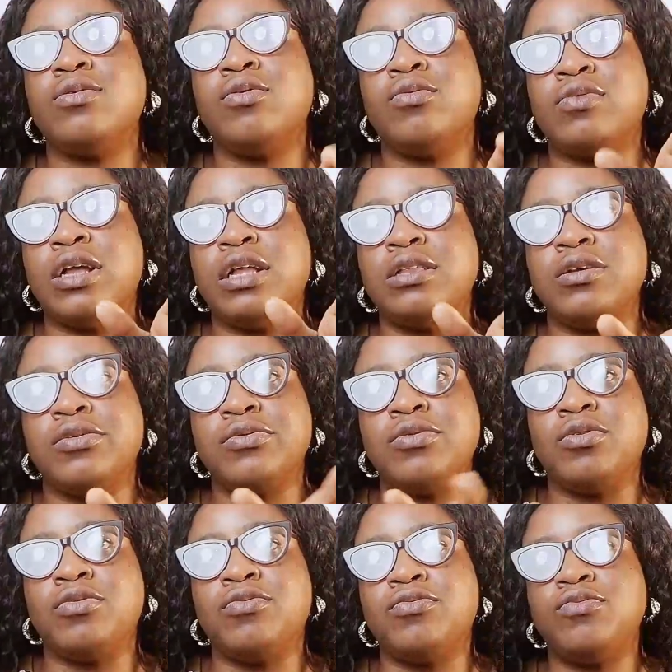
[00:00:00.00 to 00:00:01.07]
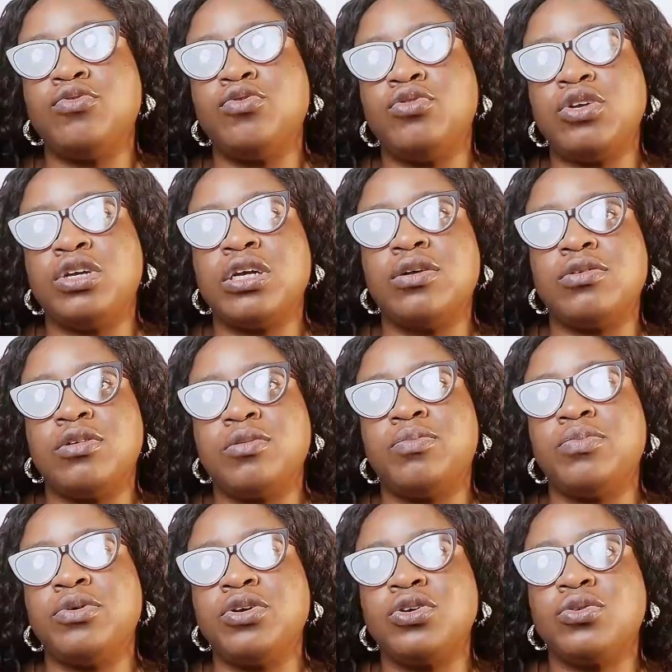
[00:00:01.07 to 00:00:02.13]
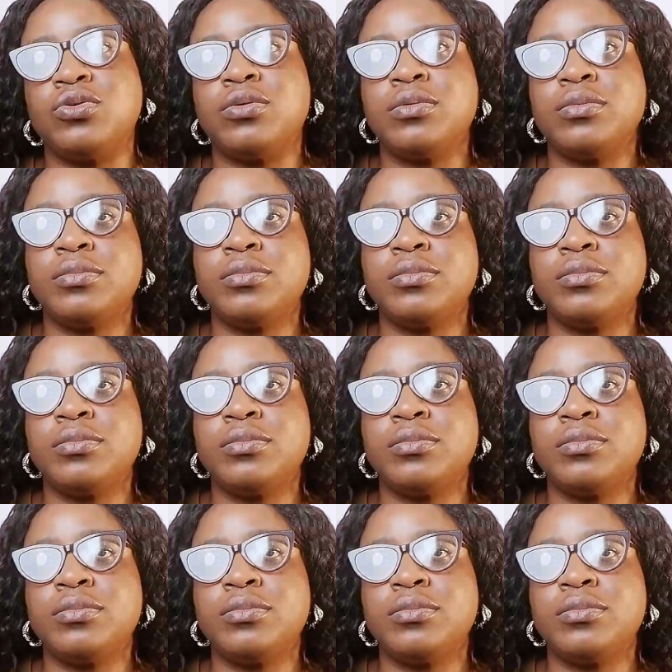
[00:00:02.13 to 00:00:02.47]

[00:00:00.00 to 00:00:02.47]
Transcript: of that decree of judicial separation.